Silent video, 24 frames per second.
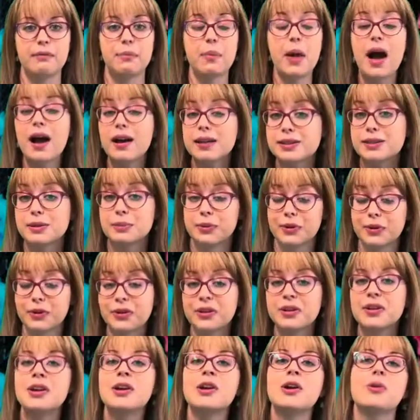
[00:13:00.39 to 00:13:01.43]

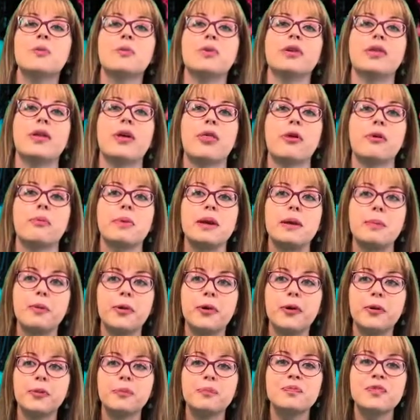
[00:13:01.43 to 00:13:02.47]
possible with other
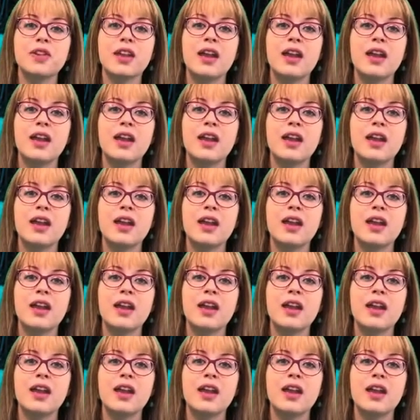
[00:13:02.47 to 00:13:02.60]
people.